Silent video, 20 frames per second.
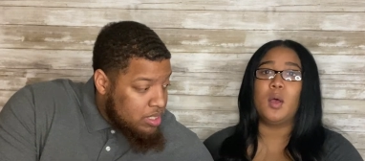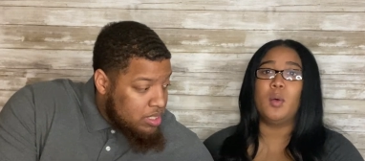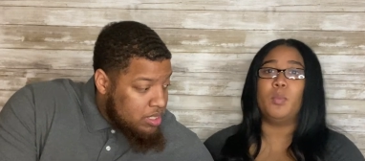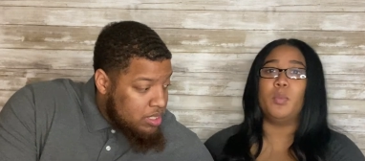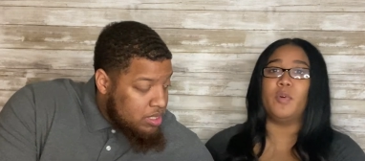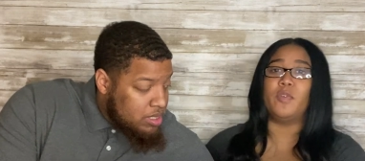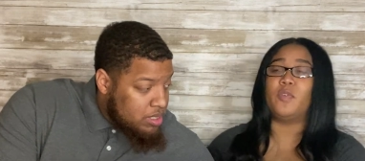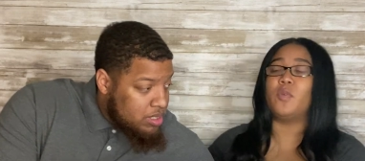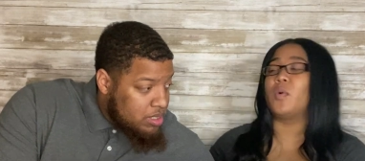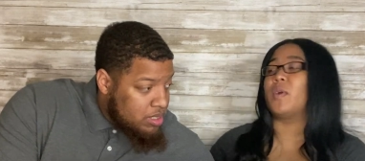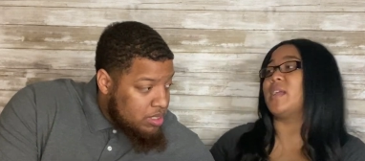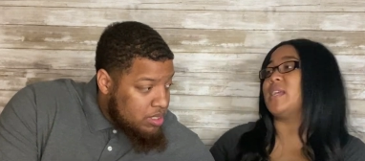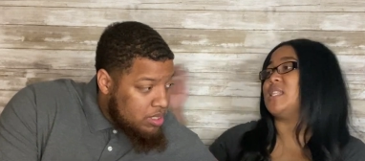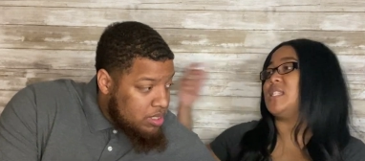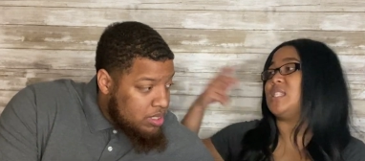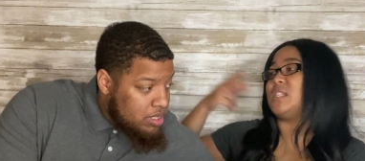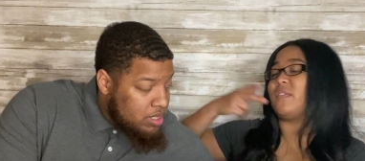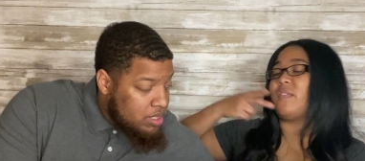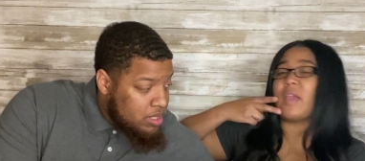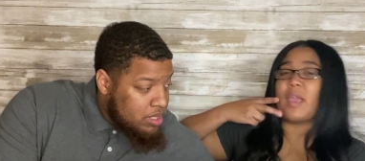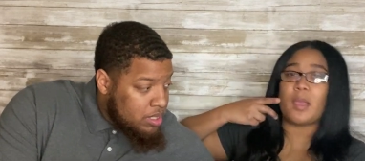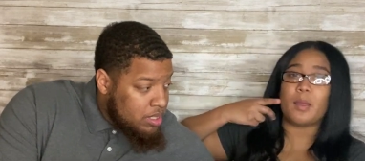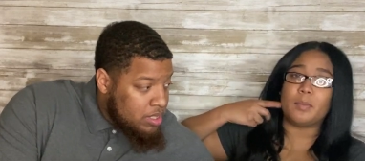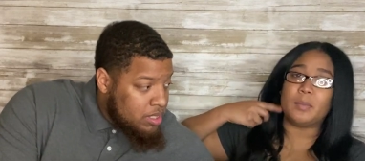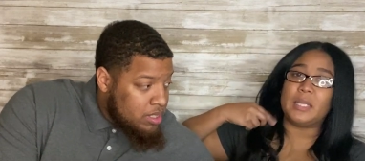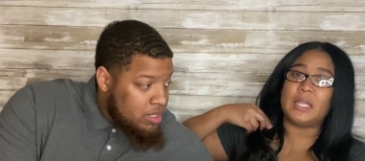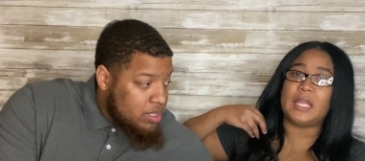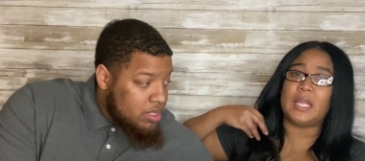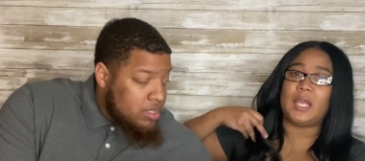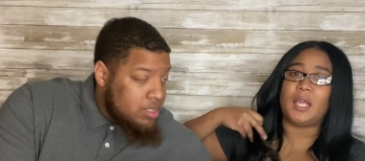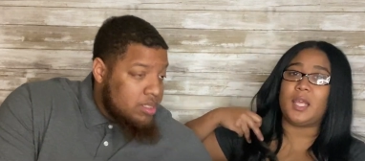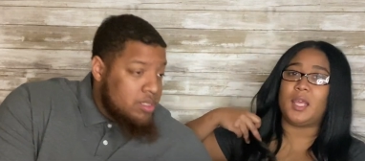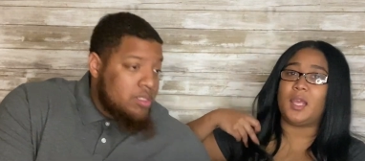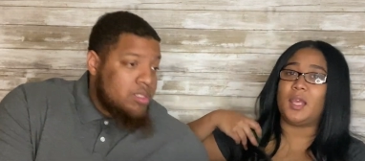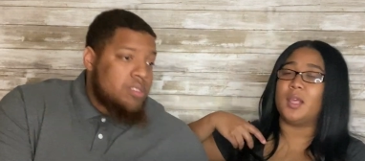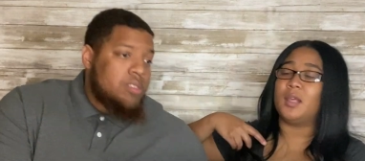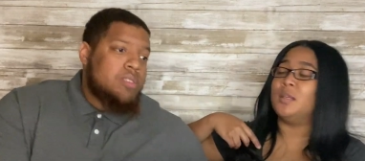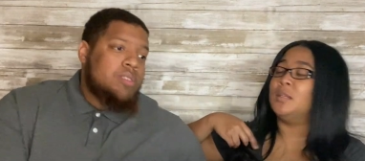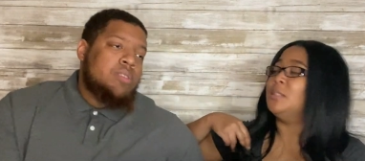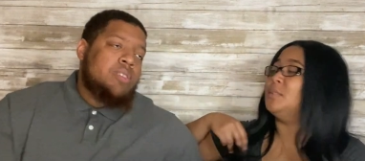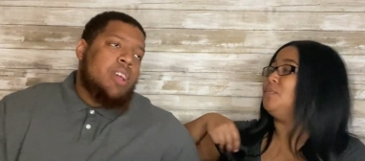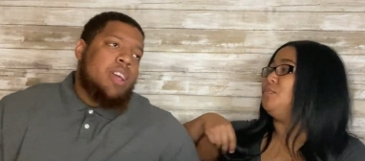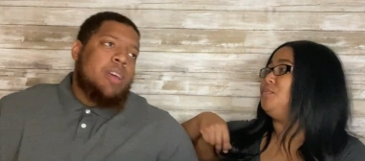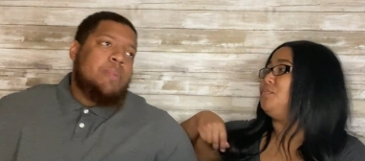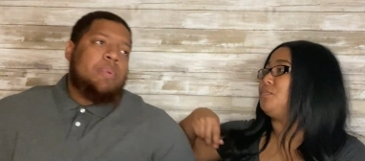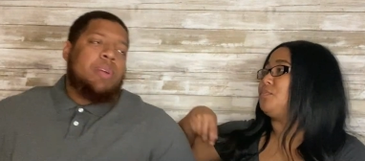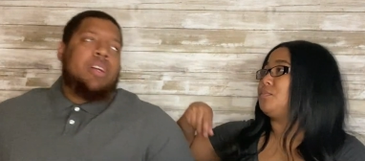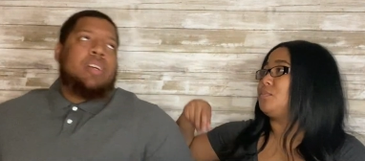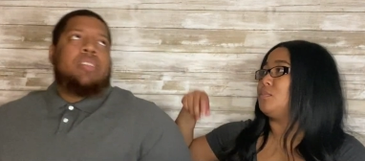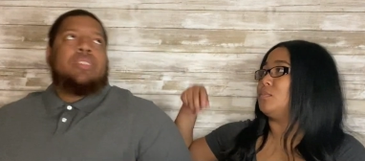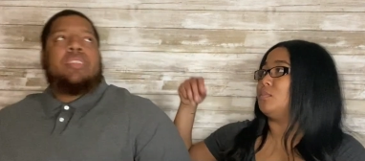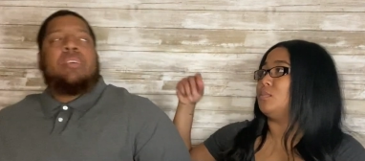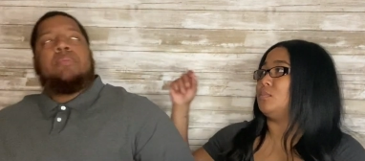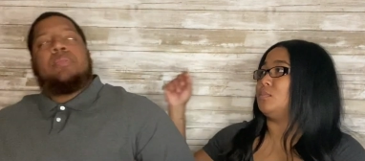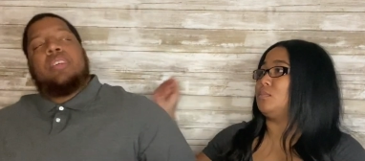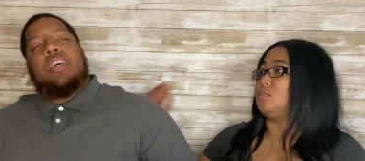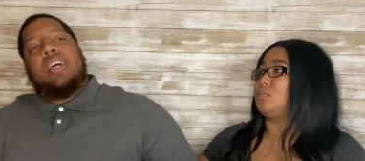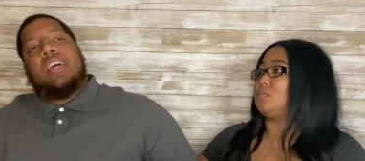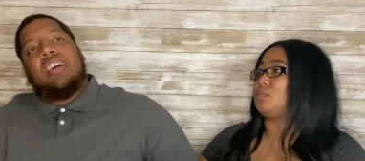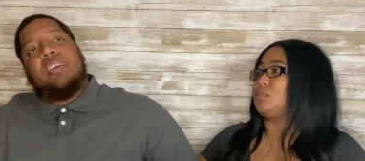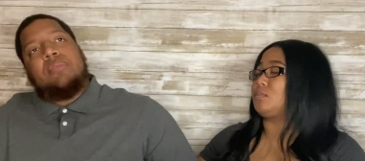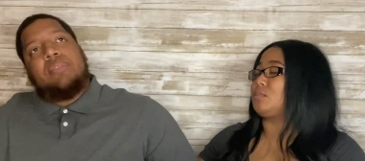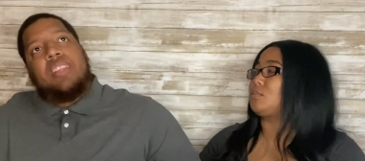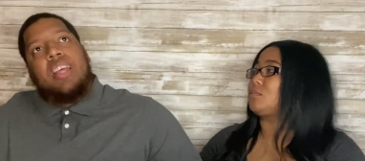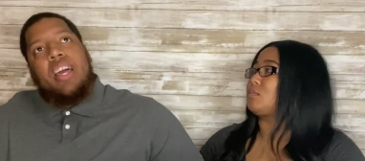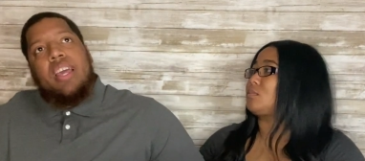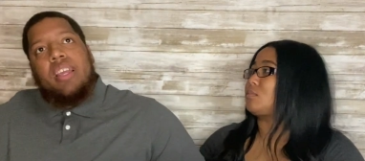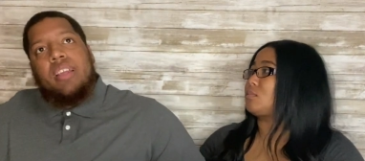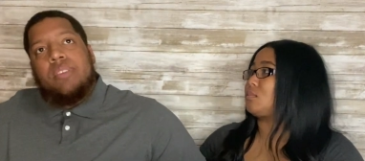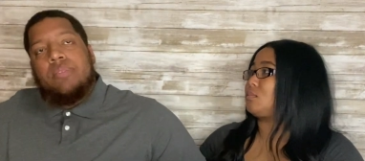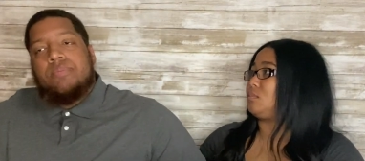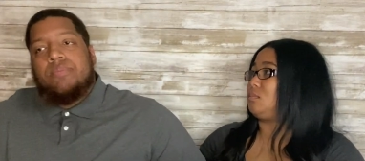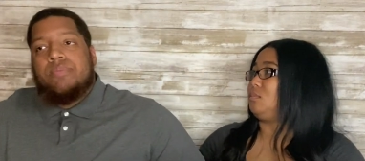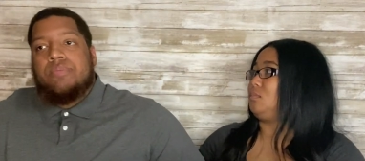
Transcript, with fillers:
Speaker 1: before his family.
Speaker 2: Yeah, because sometimes, like...